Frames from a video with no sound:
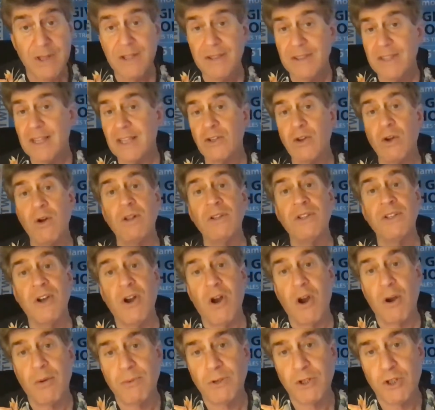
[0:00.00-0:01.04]
That's called an
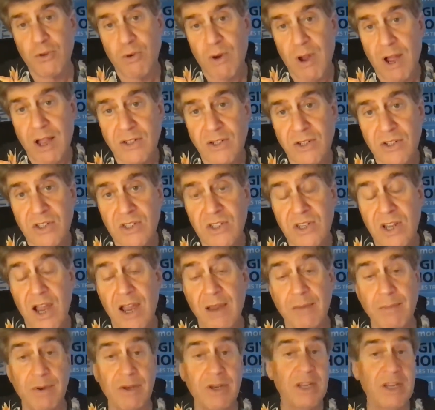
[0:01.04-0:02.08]
arbitrage
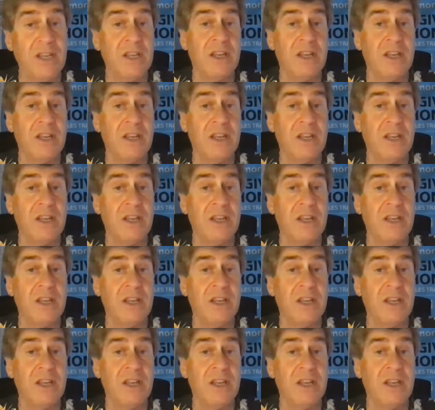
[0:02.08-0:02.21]
assignment,